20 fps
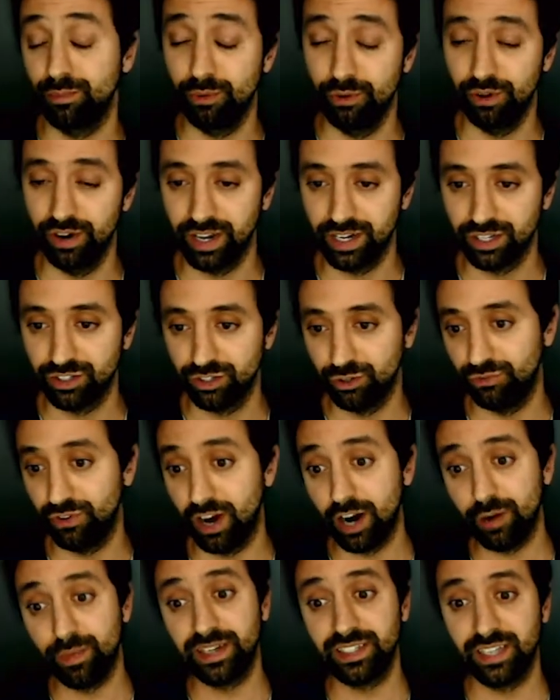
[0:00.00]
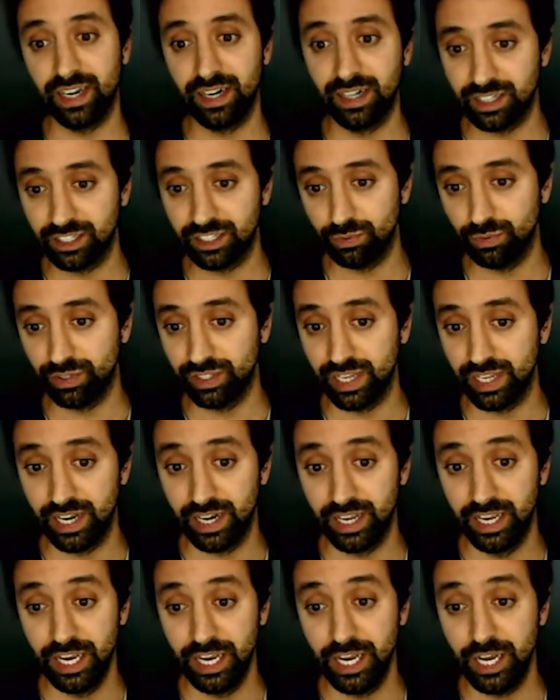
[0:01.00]
So Firebase Analytics was then
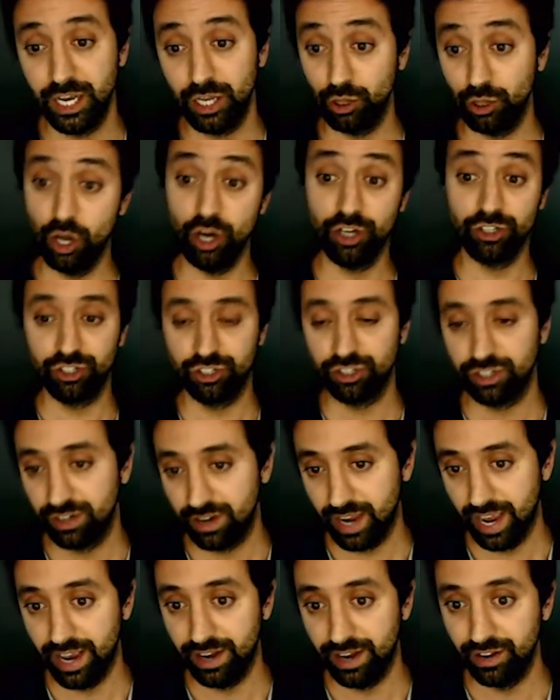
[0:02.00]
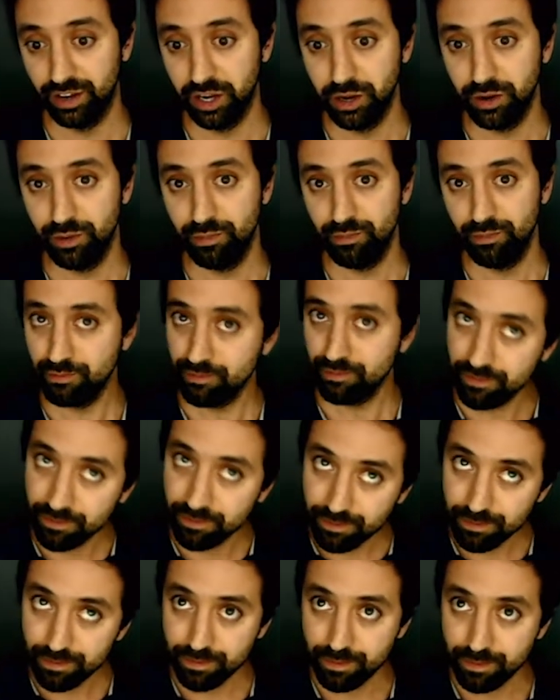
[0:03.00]
launched and
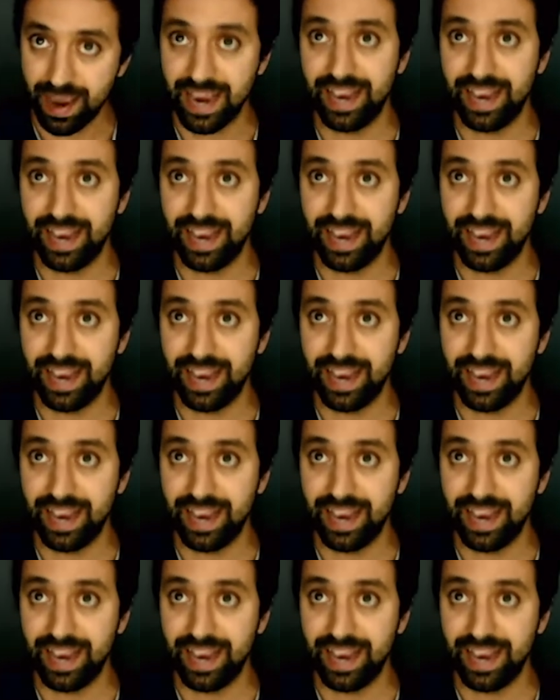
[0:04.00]
made the